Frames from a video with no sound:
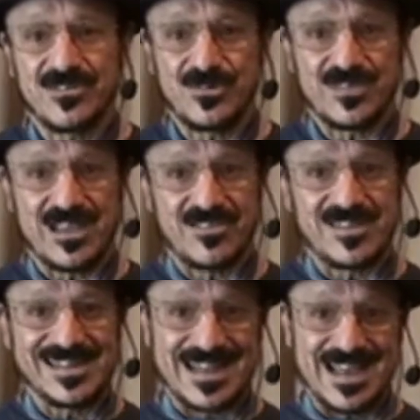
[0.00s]

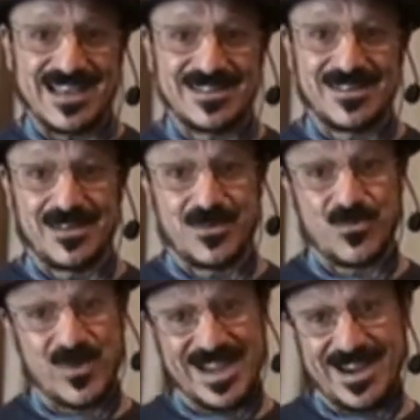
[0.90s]
2009.
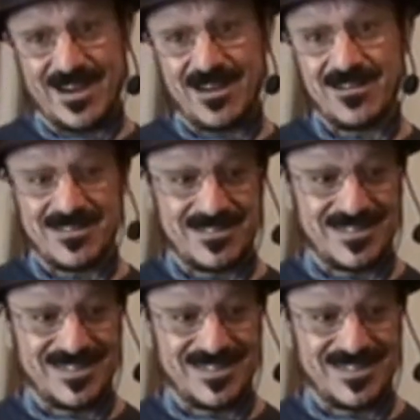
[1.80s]
Where?